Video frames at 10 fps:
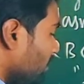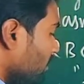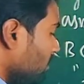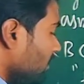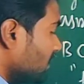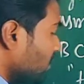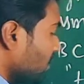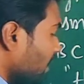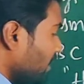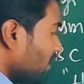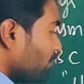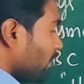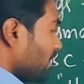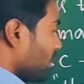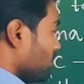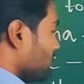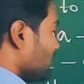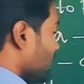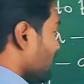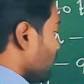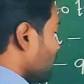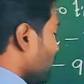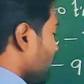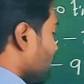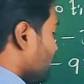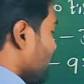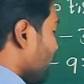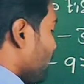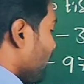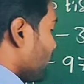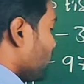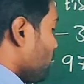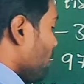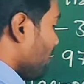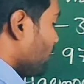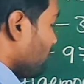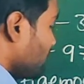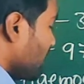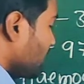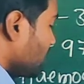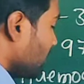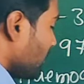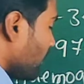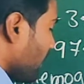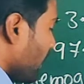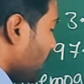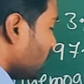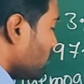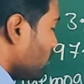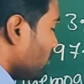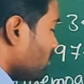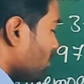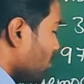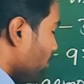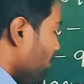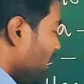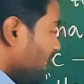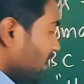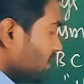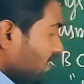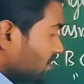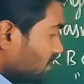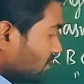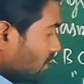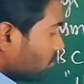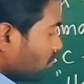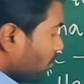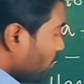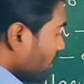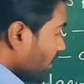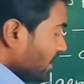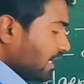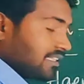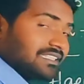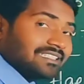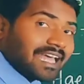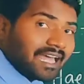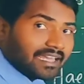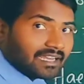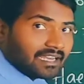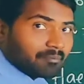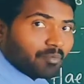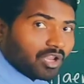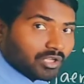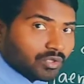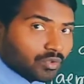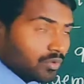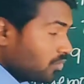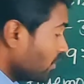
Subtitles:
These are the iron particles. So it is made up of two alpha chains and two beta chains. So here this is the iron molecule.